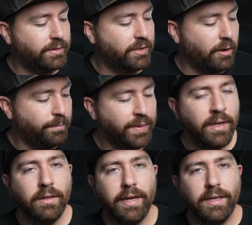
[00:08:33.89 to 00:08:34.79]
So,
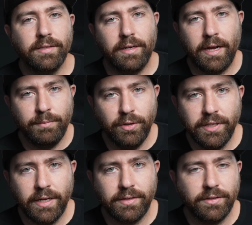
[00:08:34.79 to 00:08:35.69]
like I said, I'm
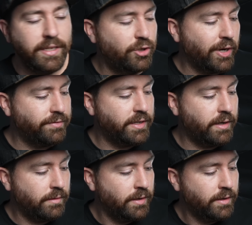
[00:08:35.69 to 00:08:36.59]
using SSD drives
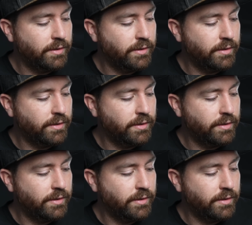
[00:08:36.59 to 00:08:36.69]
now.